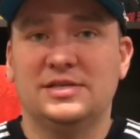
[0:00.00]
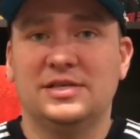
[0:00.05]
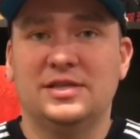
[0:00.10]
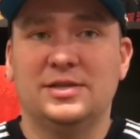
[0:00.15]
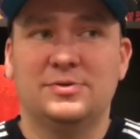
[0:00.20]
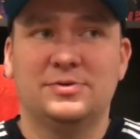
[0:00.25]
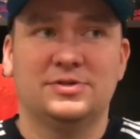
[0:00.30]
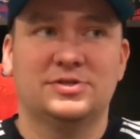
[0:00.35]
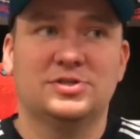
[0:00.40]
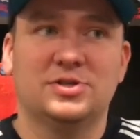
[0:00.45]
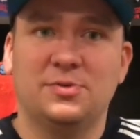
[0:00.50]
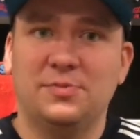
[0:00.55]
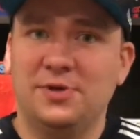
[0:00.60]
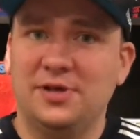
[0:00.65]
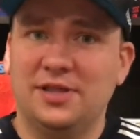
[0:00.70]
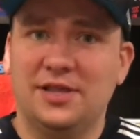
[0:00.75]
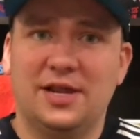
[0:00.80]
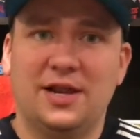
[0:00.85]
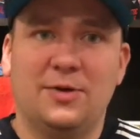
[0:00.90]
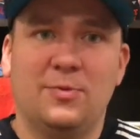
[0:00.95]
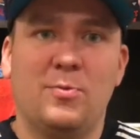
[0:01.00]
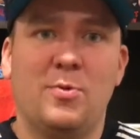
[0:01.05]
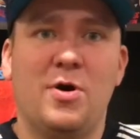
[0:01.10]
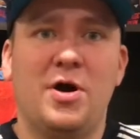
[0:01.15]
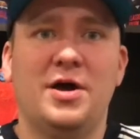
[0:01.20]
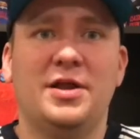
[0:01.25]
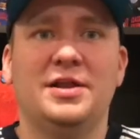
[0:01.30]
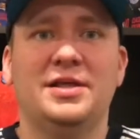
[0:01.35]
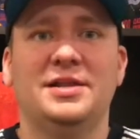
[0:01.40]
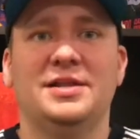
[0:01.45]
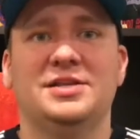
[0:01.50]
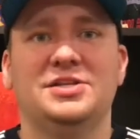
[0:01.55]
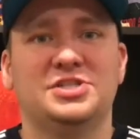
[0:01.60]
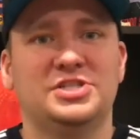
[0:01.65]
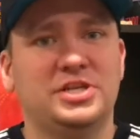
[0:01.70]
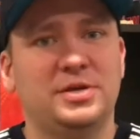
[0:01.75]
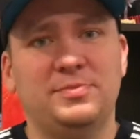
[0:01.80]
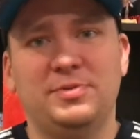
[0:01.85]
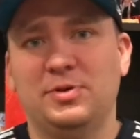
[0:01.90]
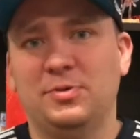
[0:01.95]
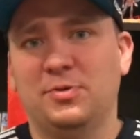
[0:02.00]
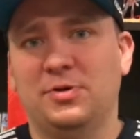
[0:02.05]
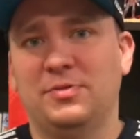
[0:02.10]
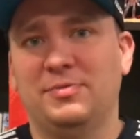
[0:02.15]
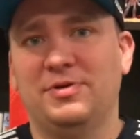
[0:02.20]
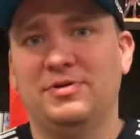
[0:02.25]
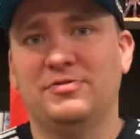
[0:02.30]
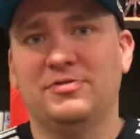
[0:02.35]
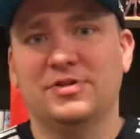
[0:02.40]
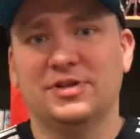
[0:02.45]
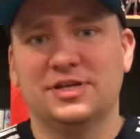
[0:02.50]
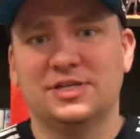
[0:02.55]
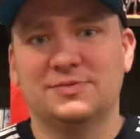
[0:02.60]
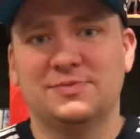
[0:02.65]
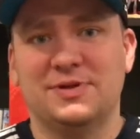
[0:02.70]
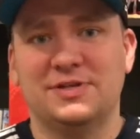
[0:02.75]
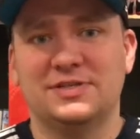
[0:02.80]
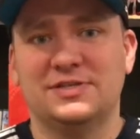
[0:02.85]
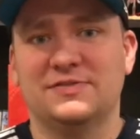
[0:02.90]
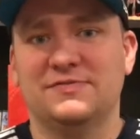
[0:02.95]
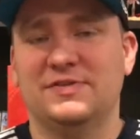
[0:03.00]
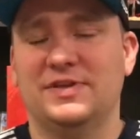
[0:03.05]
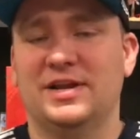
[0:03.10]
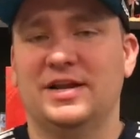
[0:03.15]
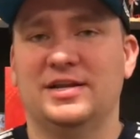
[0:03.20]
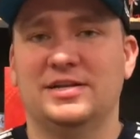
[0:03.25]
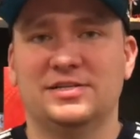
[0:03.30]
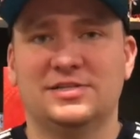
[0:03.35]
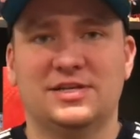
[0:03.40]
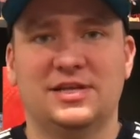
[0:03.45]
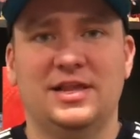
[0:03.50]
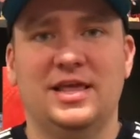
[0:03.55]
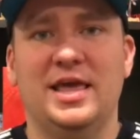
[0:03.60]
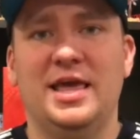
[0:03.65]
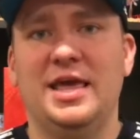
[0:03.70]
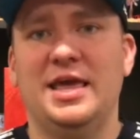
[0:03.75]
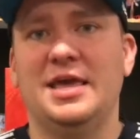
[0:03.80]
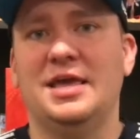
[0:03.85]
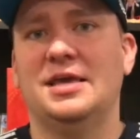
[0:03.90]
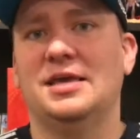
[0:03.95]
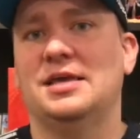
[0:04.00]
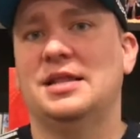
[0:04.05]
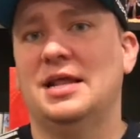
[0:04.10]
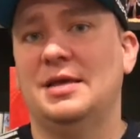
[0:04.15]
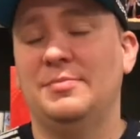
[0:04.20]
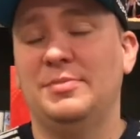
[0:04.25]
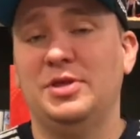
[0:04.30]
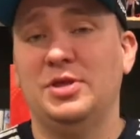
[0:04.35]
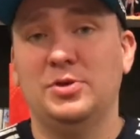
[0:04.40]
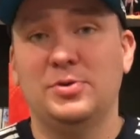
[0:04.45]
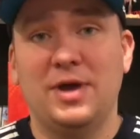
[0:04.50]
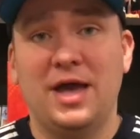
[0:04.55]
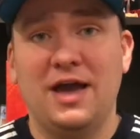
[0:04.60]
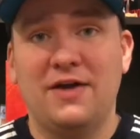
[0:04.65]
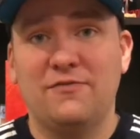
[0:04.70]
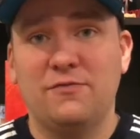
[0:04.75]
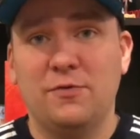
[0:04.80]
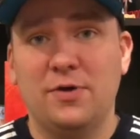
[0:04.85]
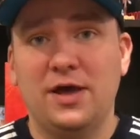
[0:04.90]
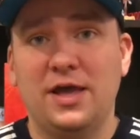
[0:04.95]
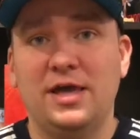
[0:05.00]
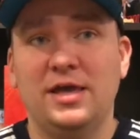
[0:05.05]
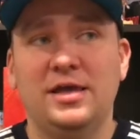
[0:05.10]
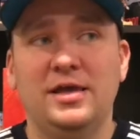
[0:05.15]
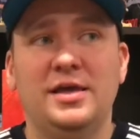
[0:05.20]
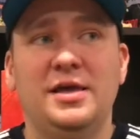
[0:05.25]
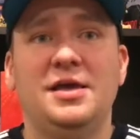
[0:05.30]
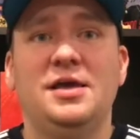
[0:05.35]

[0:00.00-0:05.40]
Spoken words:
And there were so many that I wanted, and shipping would have been really expensive, that I just said, "Hey, can I meet you halfway?"